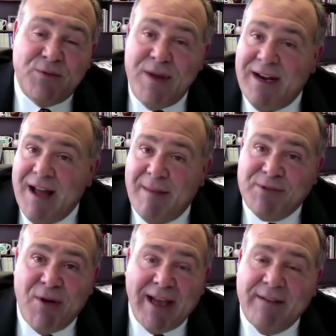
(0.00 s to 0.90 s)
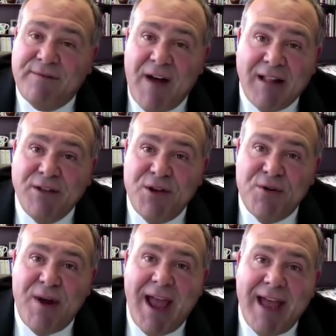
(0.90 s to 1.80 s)
Tweet it up so I can follow
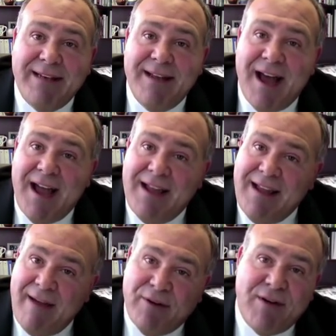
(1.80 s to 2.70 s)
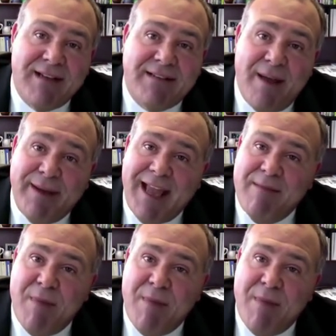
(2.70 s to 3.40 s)
you, and have a great time again.